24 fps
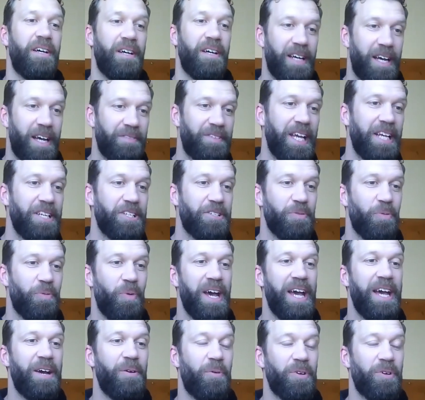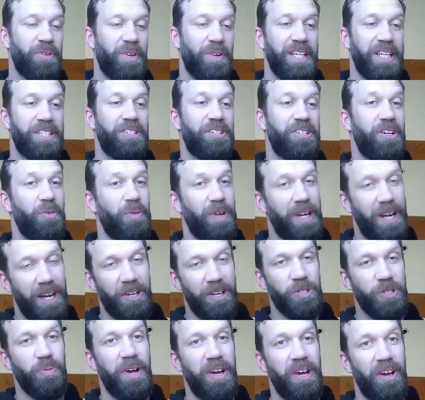I've gained some weight, what do I need to do? Well, I
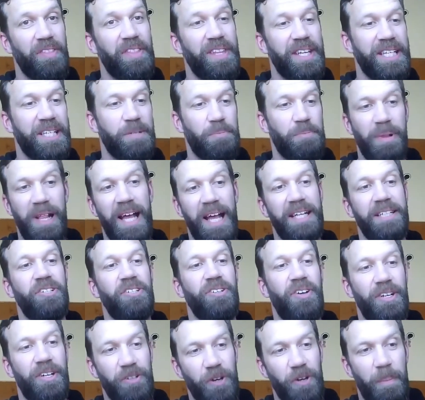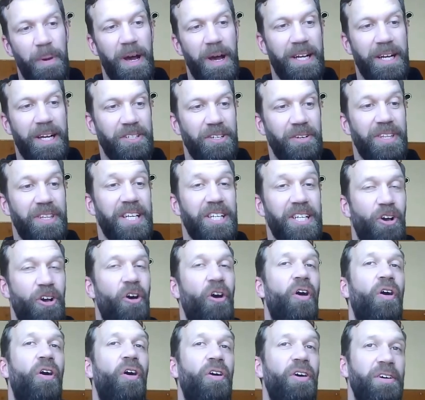lost weight on this plan, so I'll go back and do this.
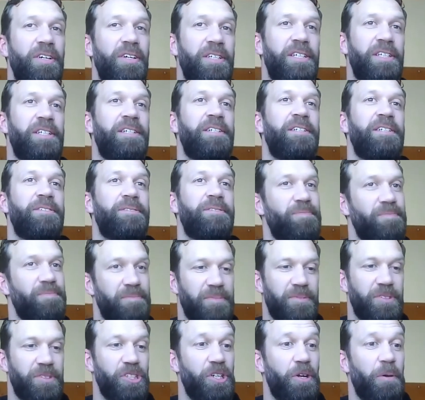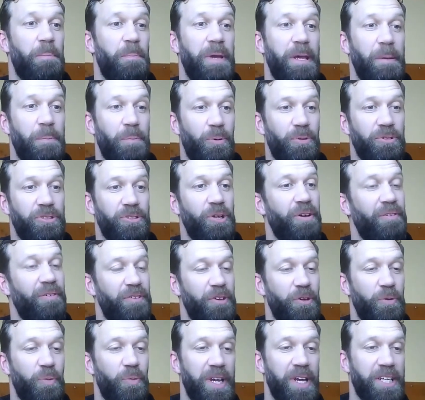Or people do a
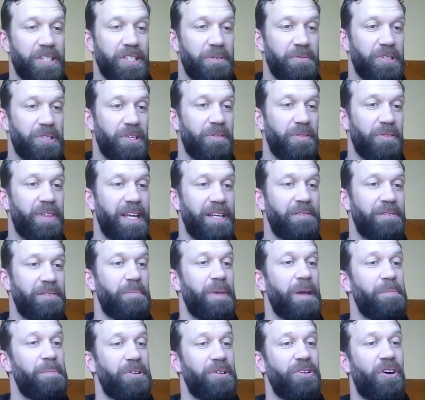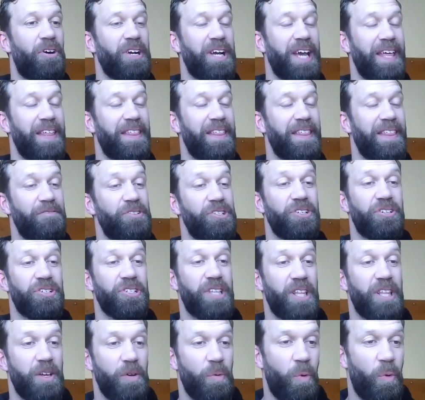few weeks on something, maybe not get the results
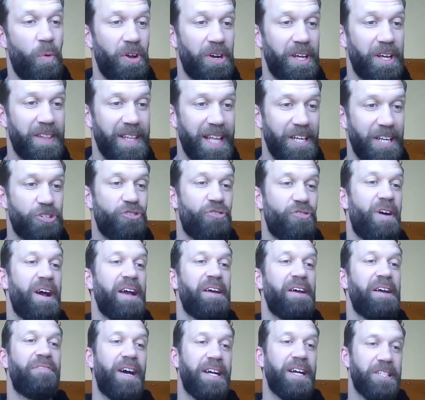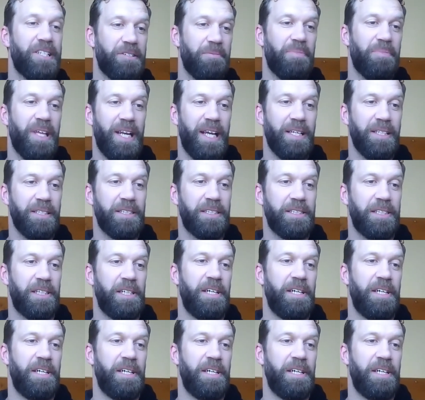that they want, and then try and find something else.